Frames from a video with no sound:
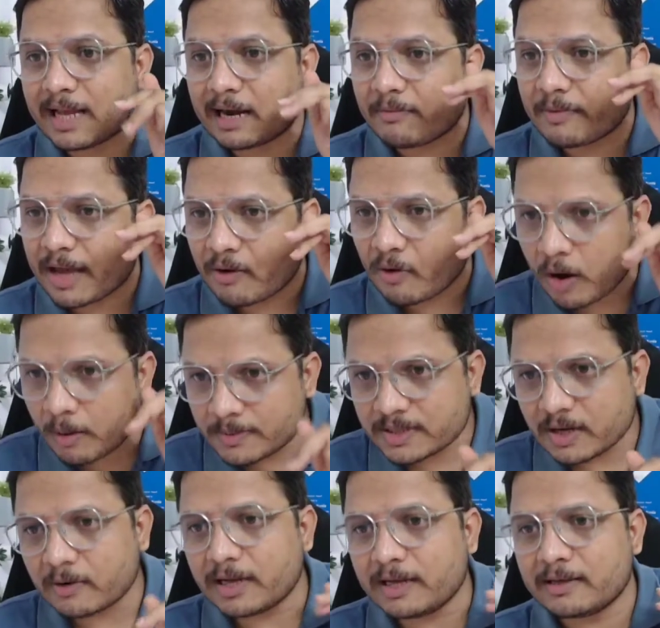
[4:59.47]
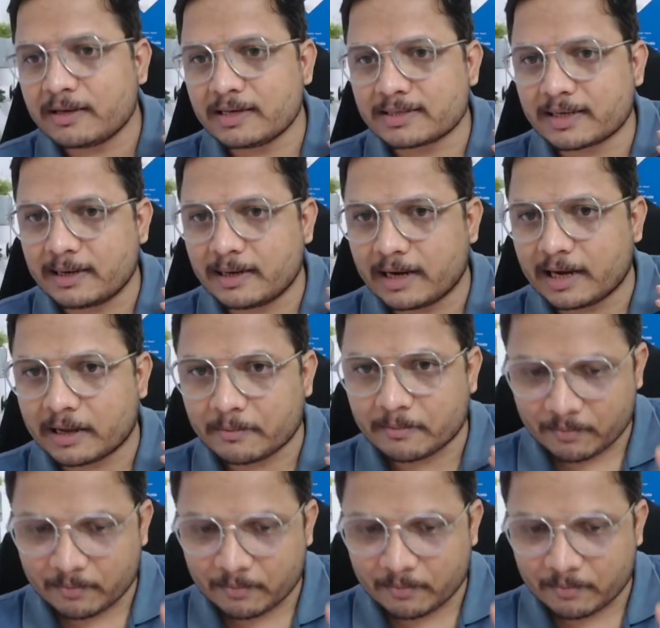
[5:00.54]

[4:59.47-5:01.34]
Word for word: that we have observed recently.